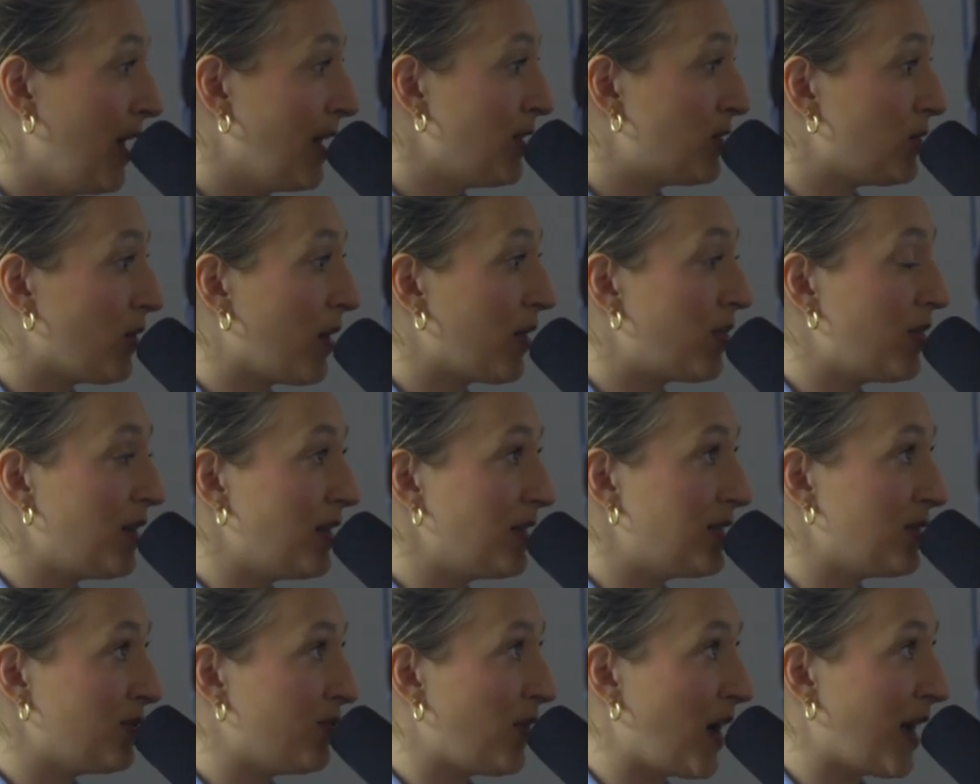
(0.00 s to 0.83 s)
And so I
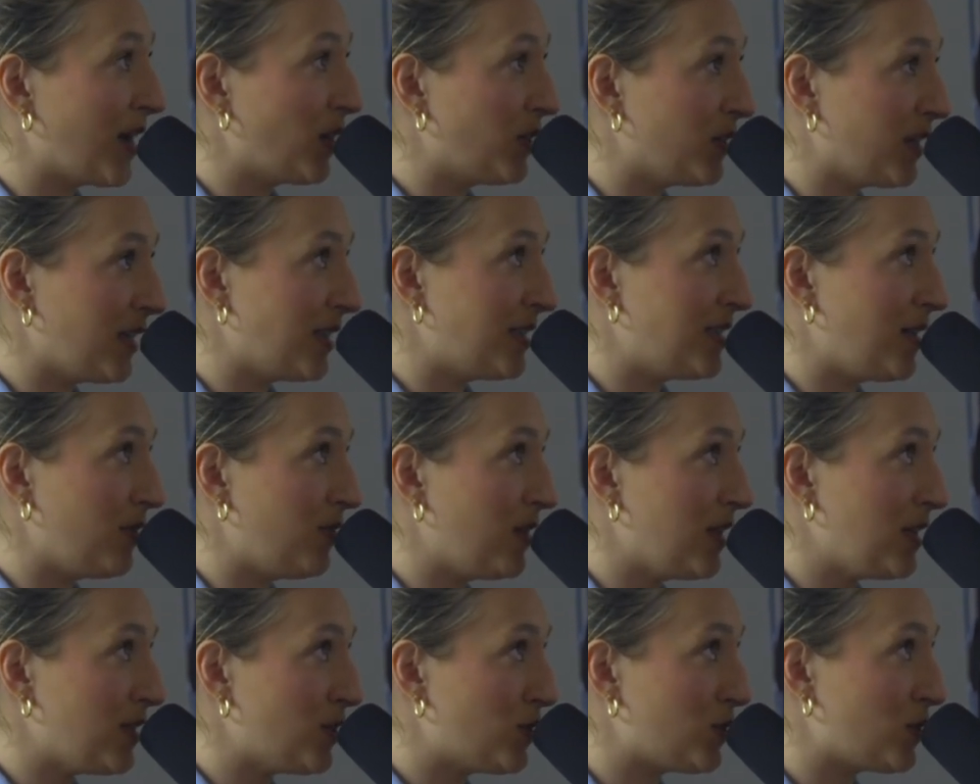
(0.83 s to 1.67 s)
think divine
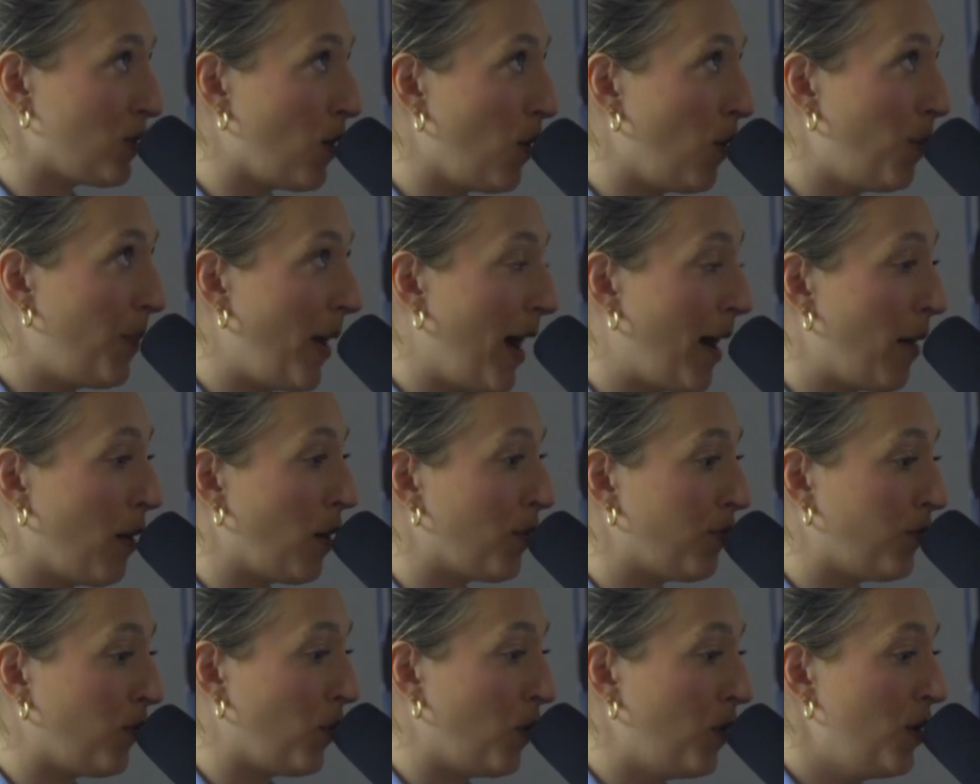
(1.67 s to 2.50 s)
creativity is so
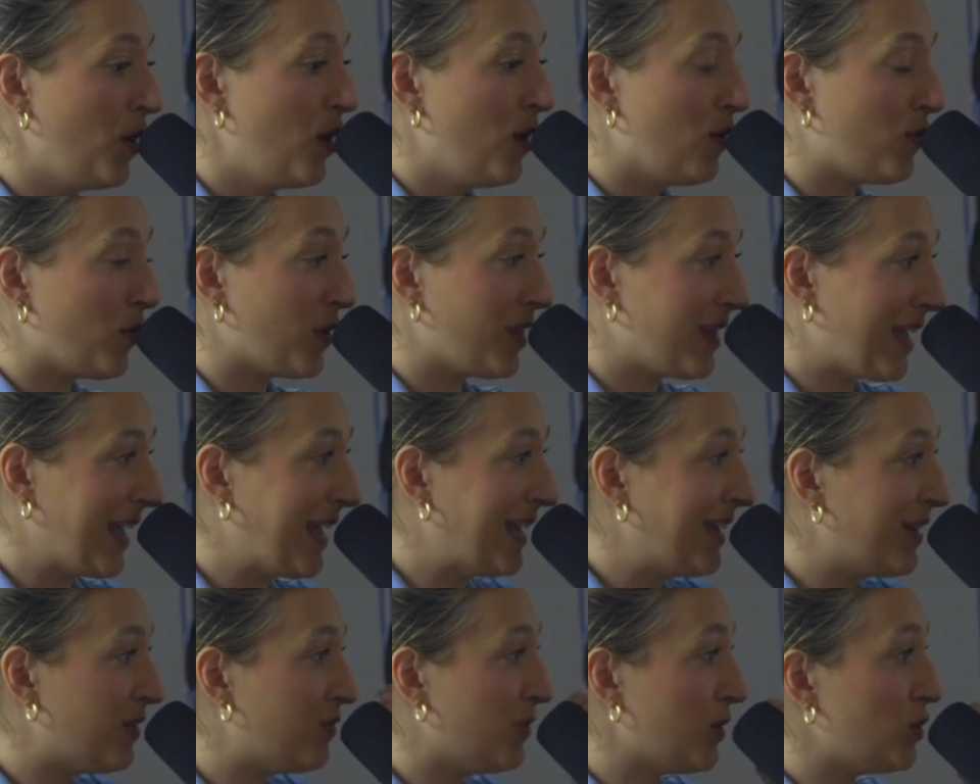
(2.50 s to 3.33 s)
powerful for
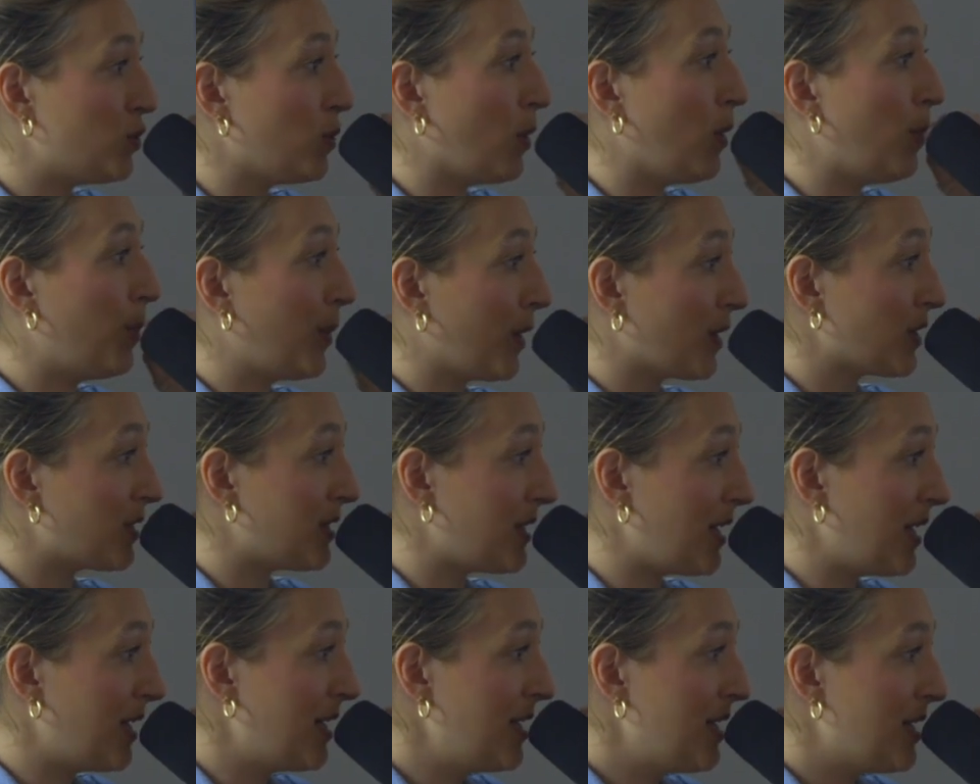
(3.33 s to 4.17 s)
the individual
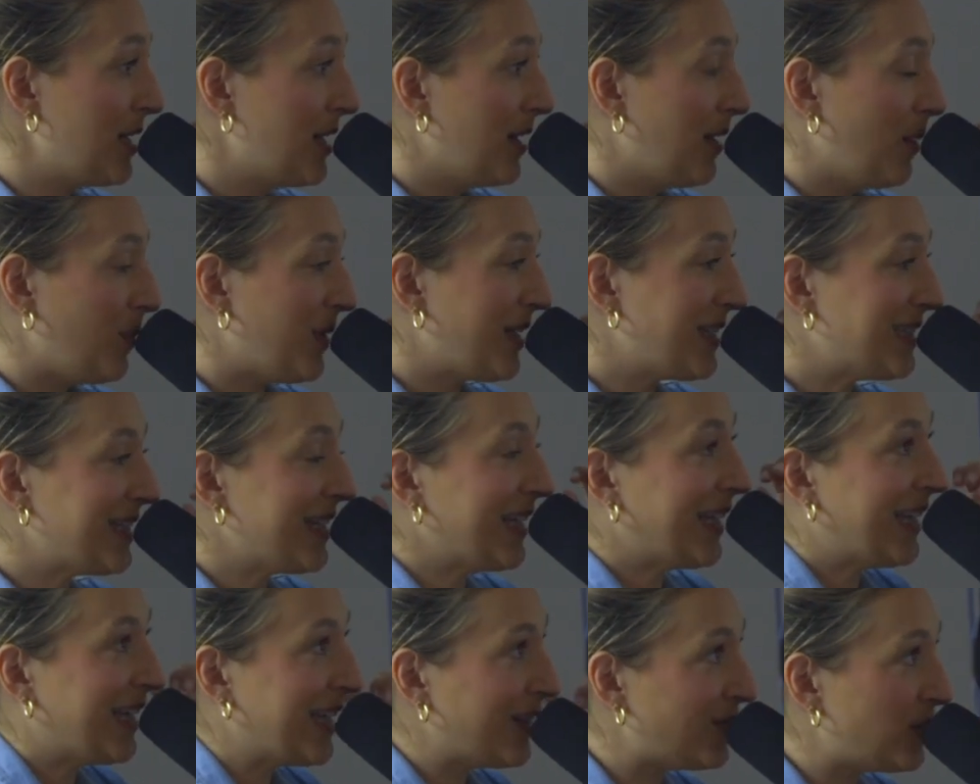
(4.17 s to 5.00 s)
person 100%. because
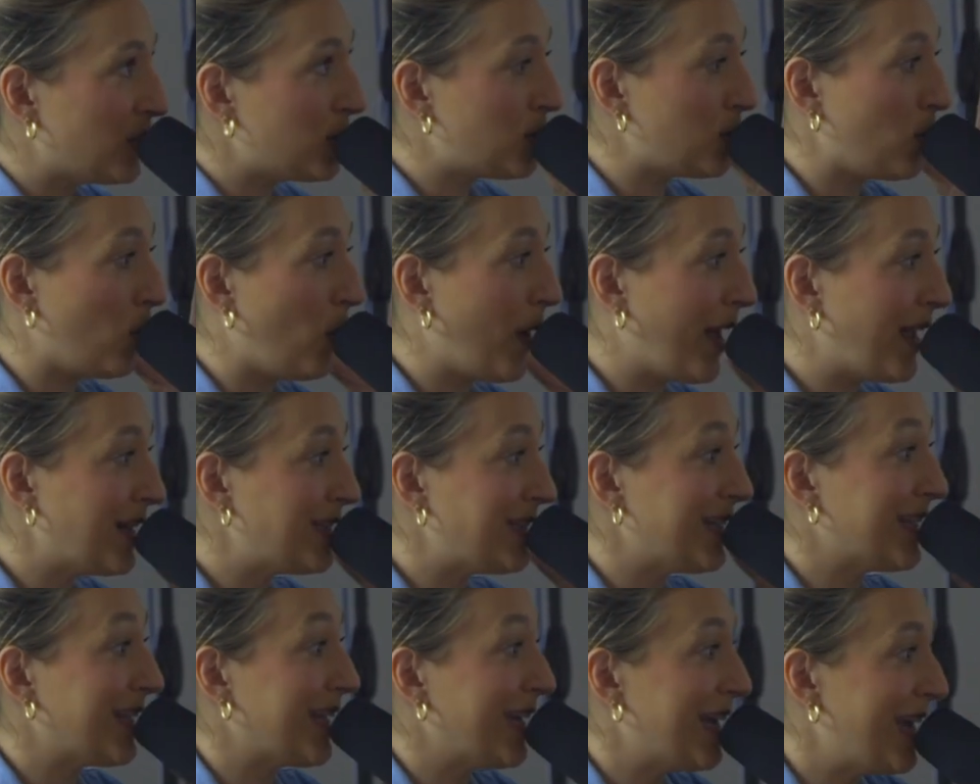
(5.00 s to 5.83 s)
it gives us a way
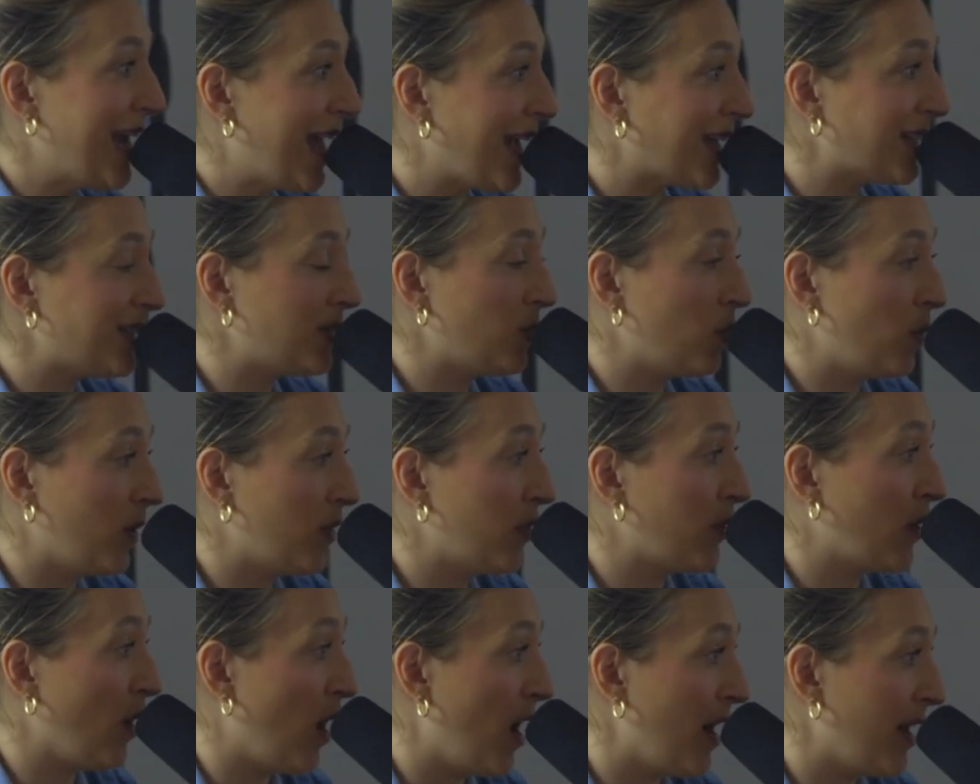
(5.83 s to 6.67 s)
to connect
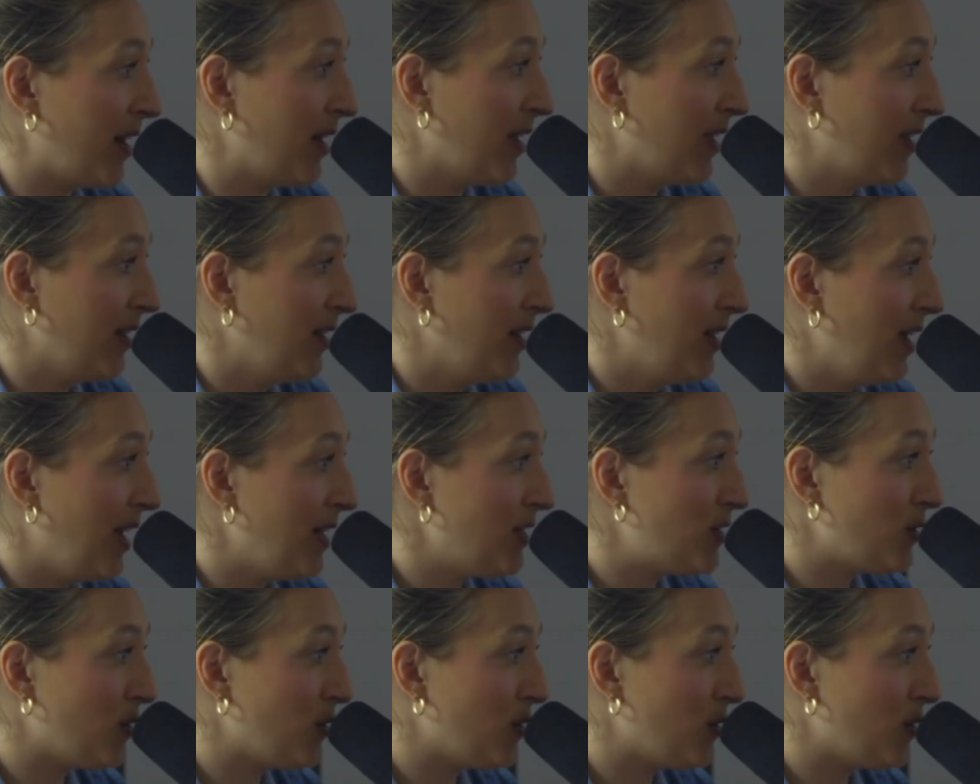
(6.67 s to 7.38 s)
with God. And